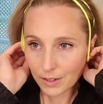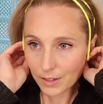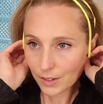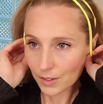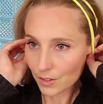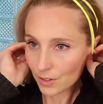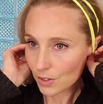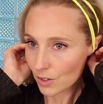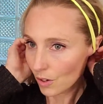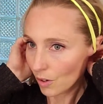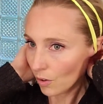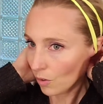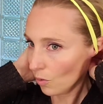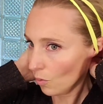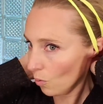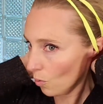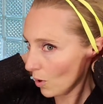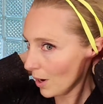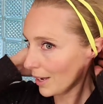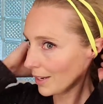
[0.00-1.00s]
So
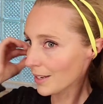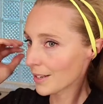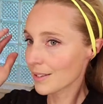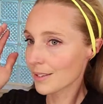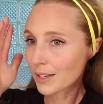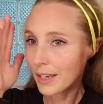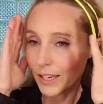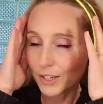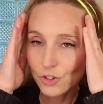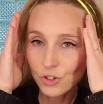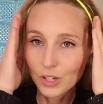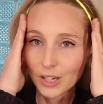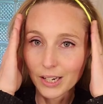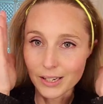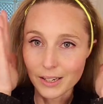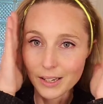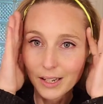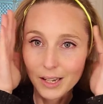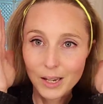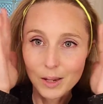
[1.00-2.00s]
one is
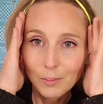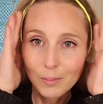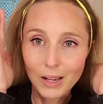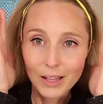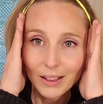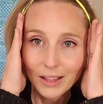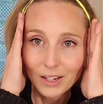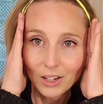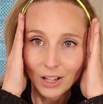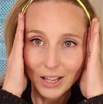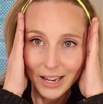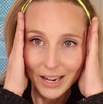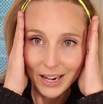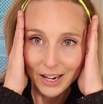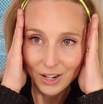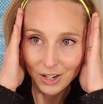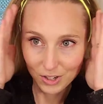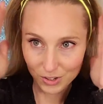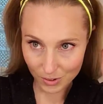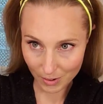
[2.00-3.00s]
catching my little
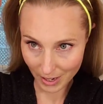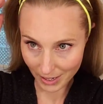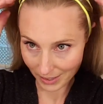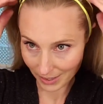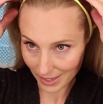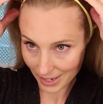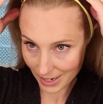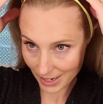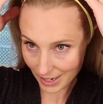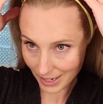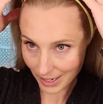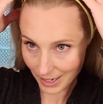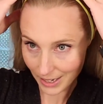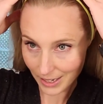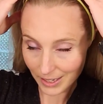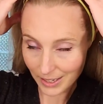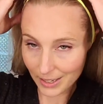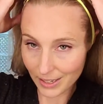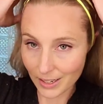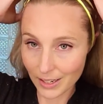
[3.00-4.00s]
hairs right there,